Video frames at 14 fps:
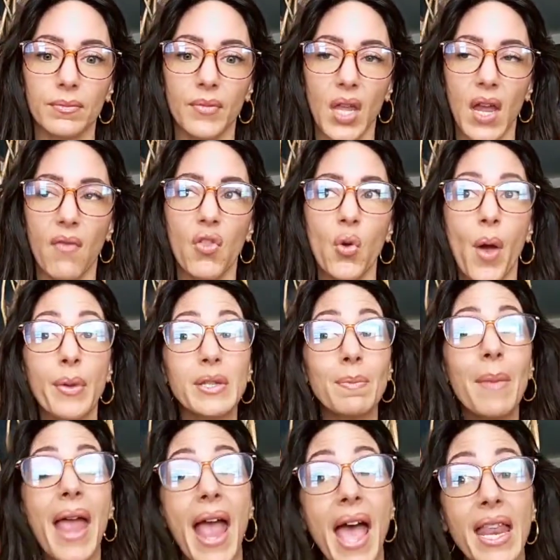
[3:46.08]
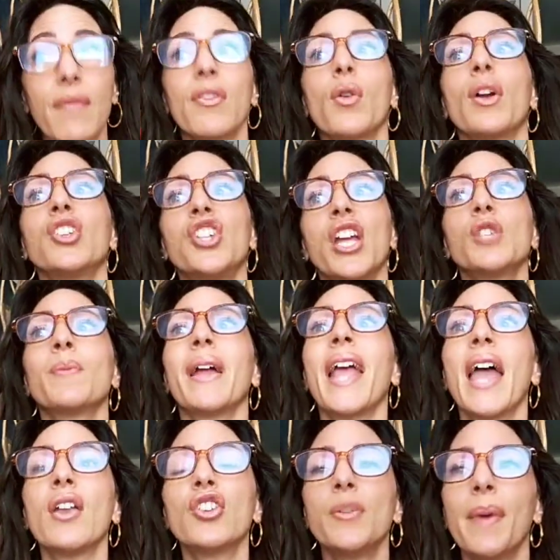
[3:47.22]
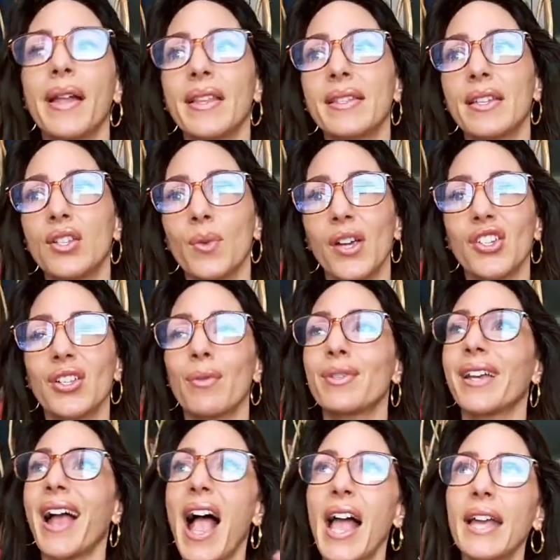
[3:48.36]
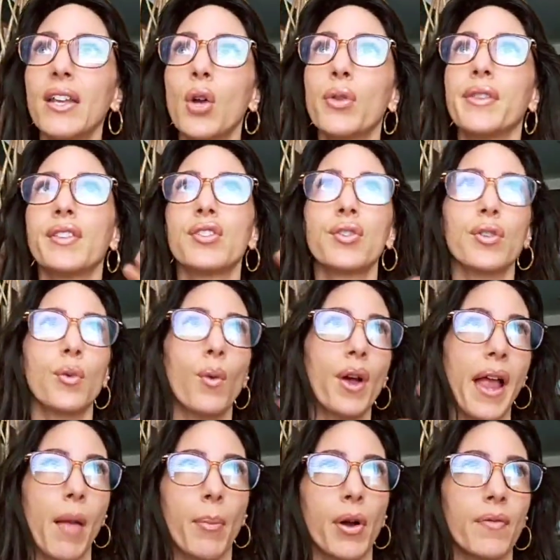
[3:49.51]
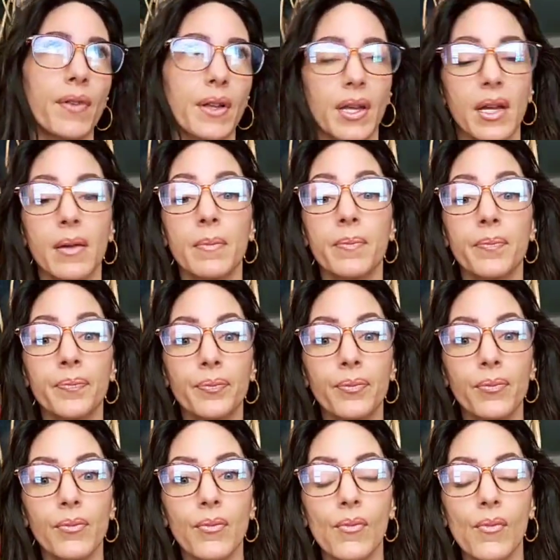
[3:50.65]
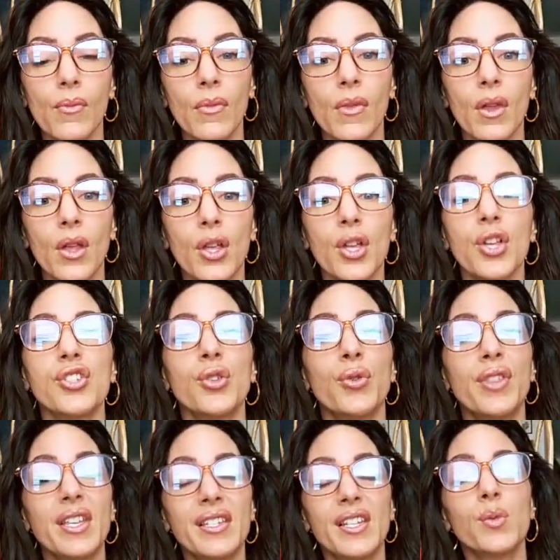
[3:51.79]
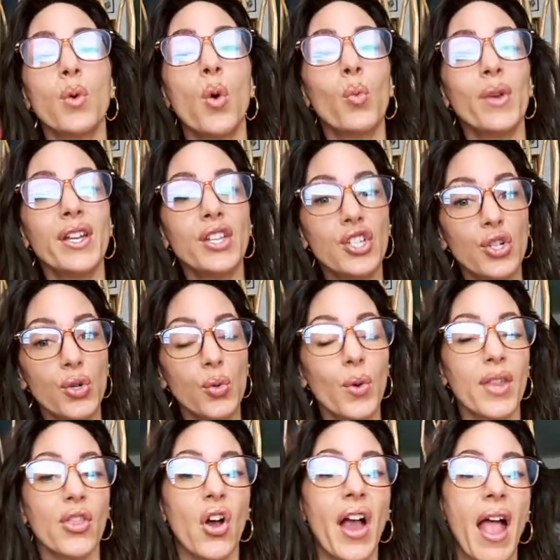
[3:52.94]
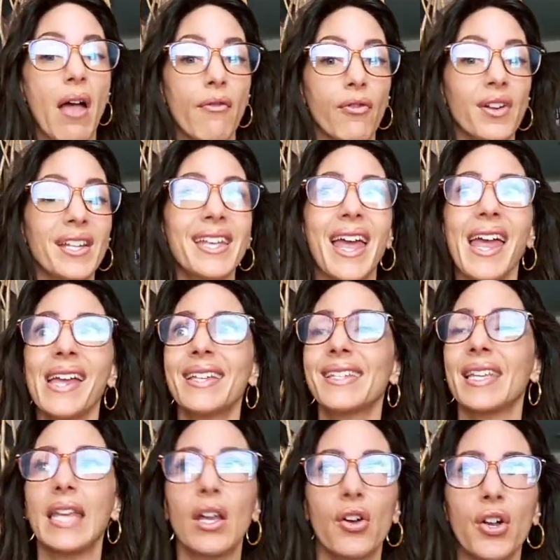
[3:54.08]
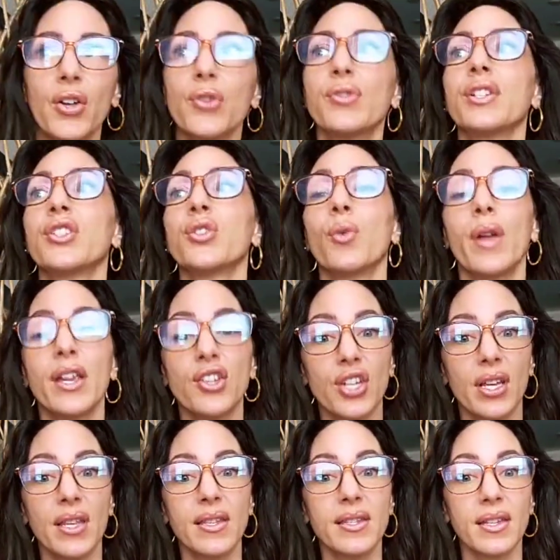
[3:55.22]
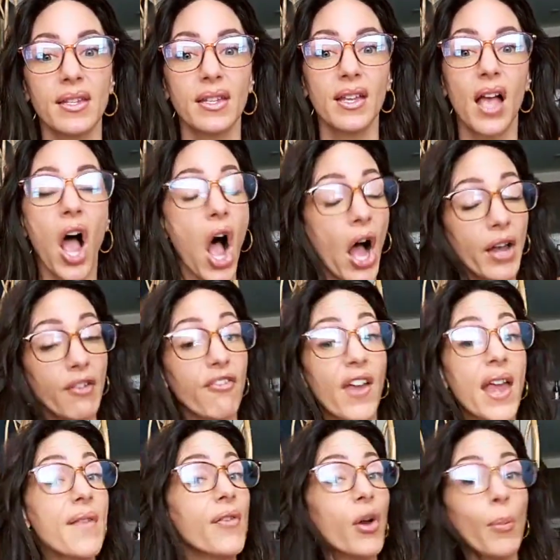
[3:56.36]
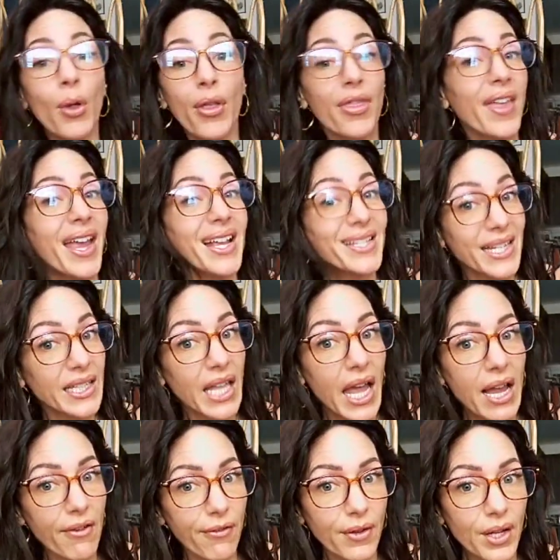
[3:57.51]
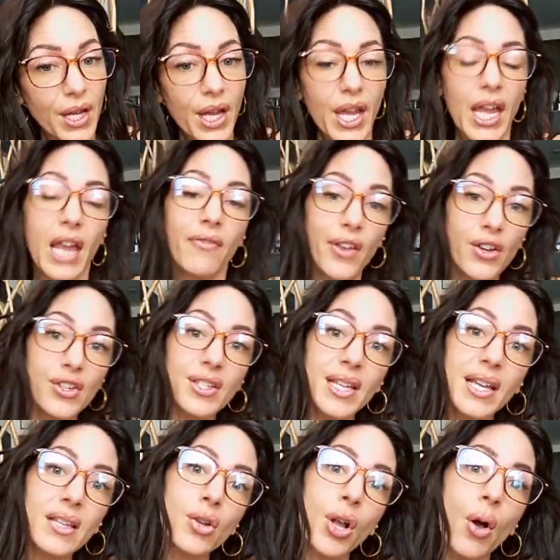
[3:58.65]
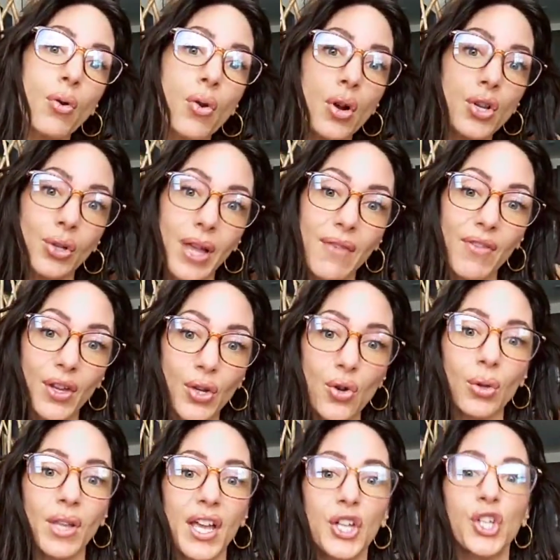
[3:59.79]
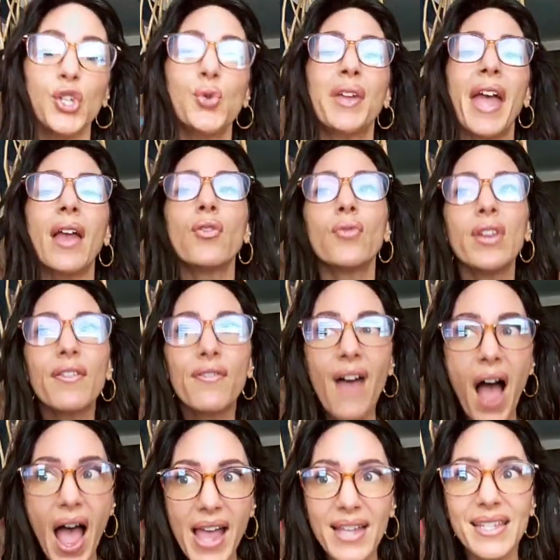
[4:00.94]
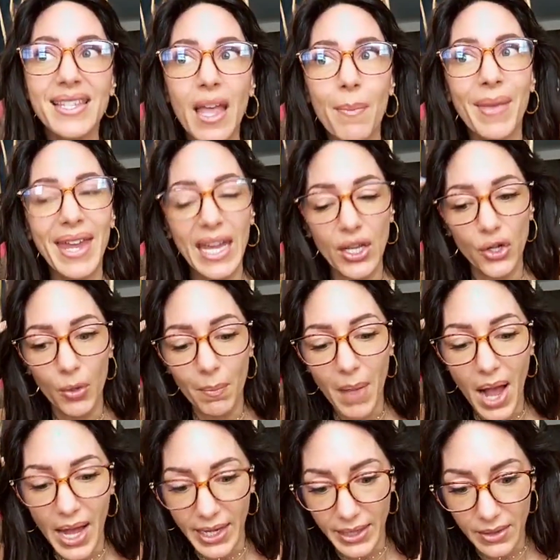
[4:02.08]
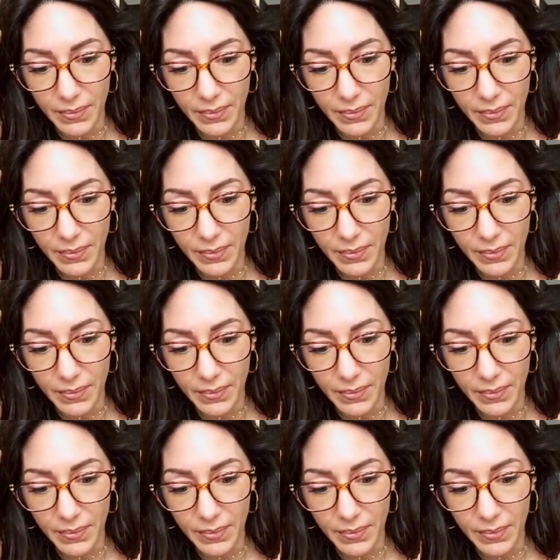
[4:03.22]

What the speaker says: Even though I was mad, even though I changed my energy about the situation, I was like, I know that this is going to work out perfectly. So this is what we do with our everyday scenario situations, unfavorable things in life. If there's things that are going on in your life that you don't like, you can revise them in your mind.